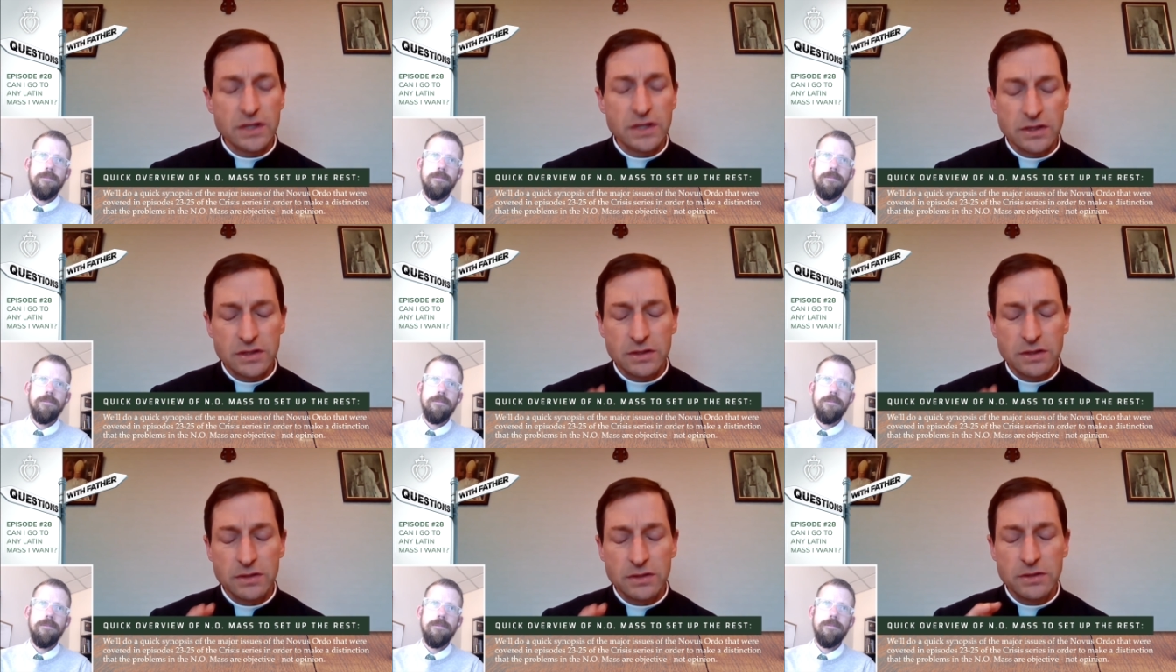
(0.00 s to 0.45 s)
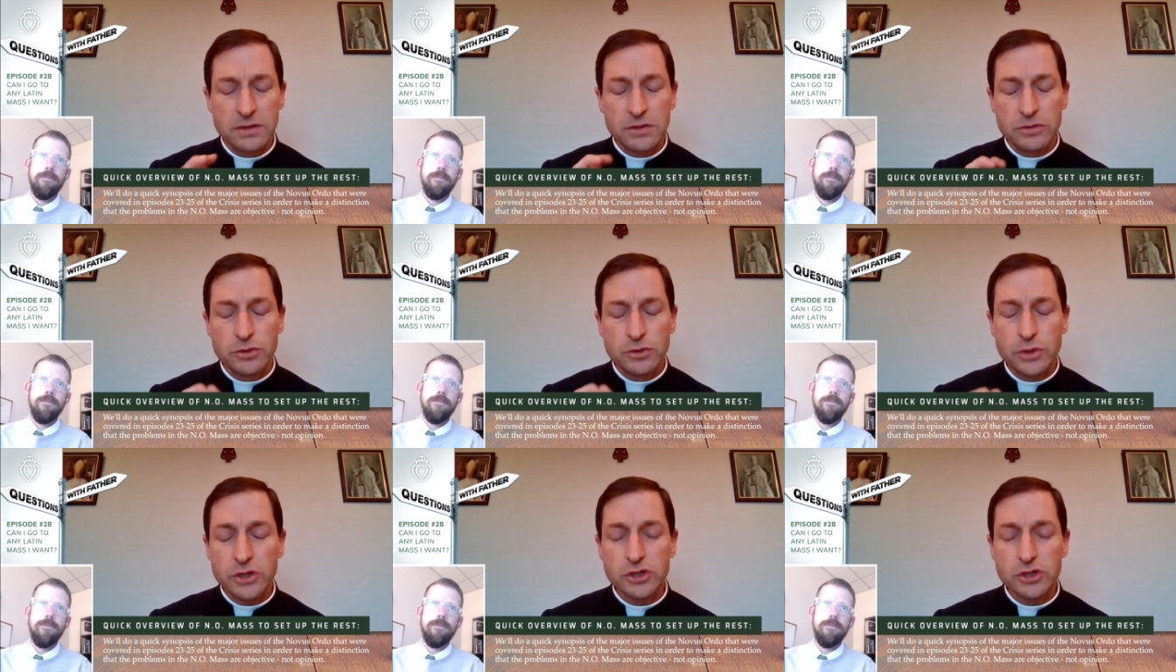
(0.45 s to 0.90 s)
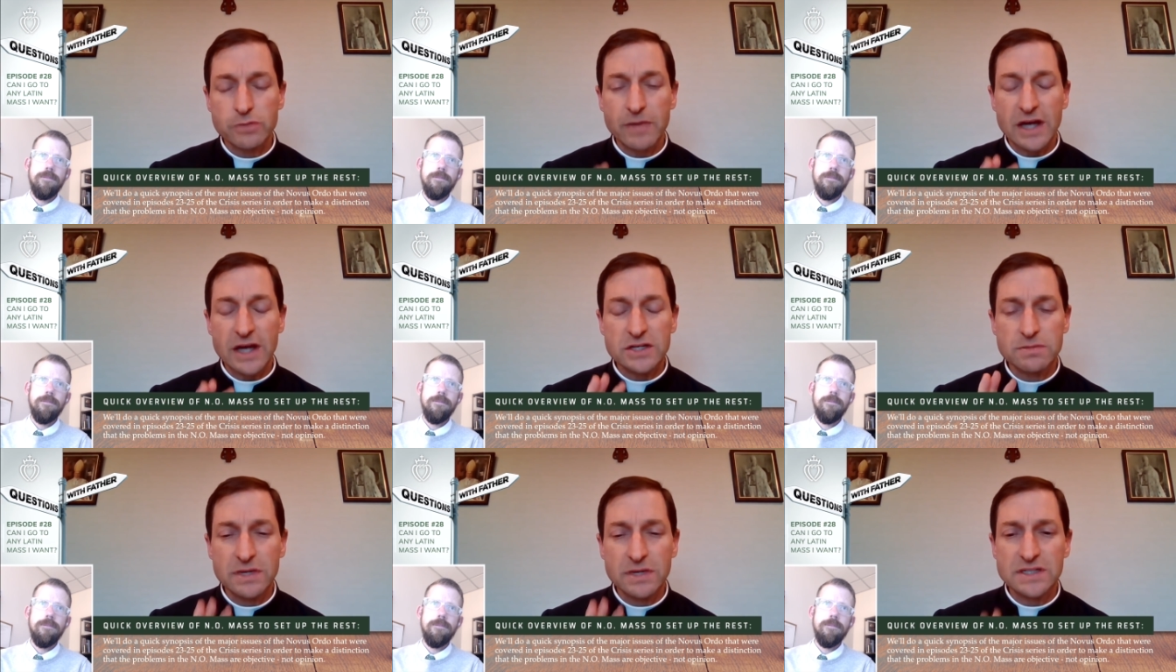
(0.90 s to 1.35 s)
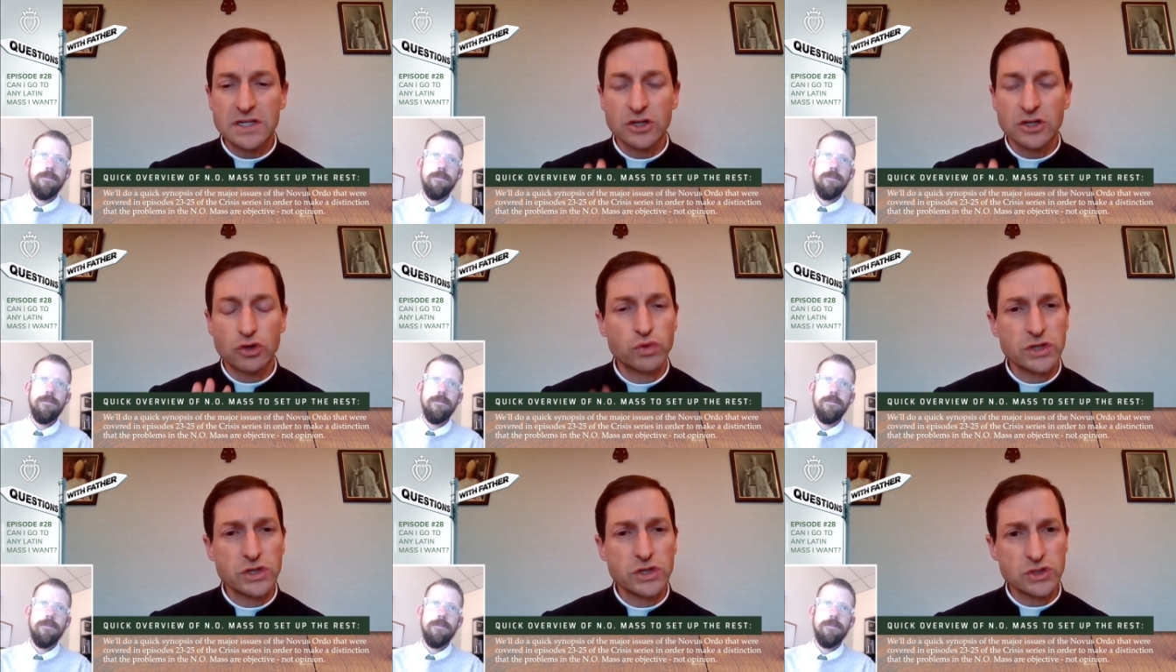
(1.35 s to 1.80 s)
The traditional Mass makes
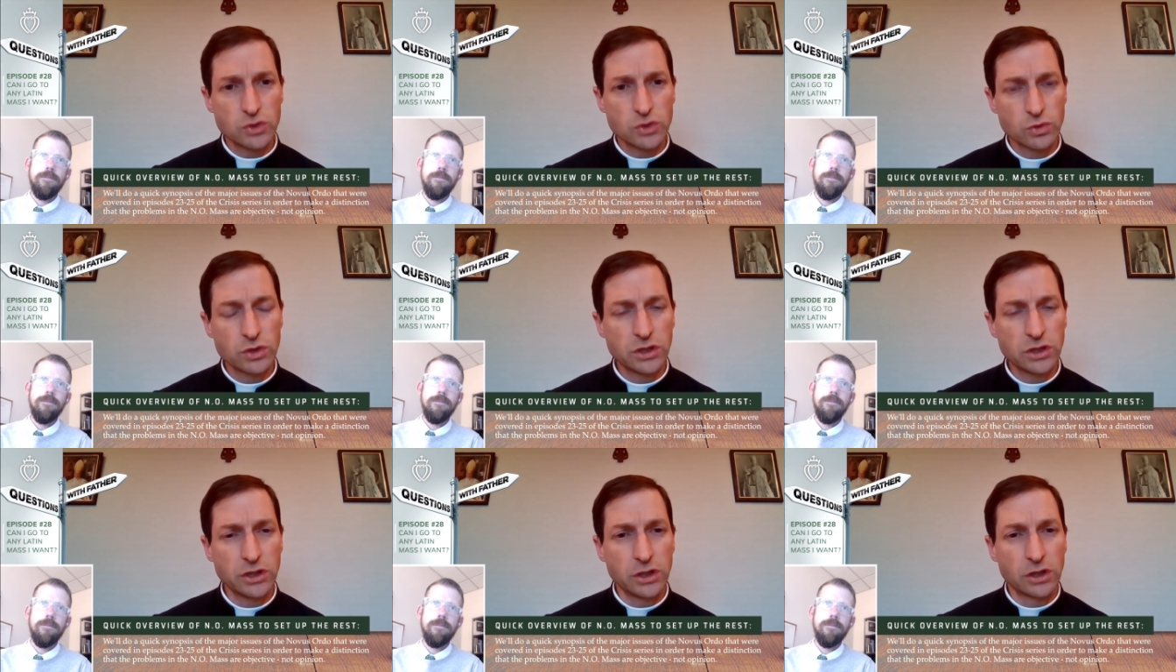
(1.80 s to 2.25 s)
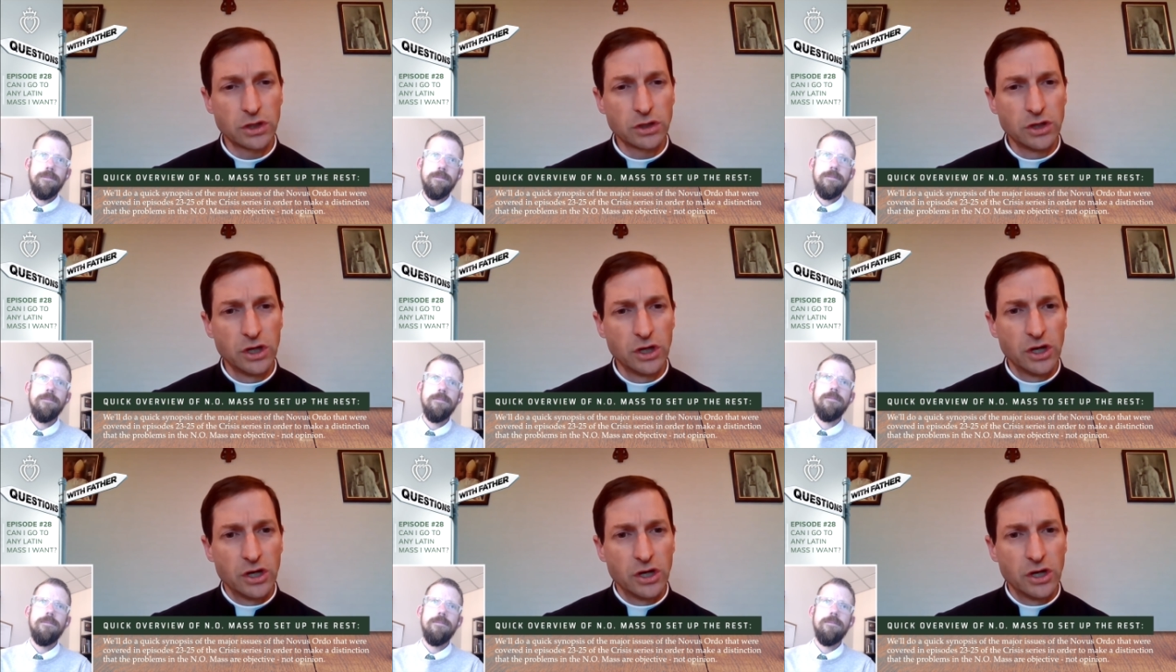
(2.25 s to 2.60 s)
it crystal clear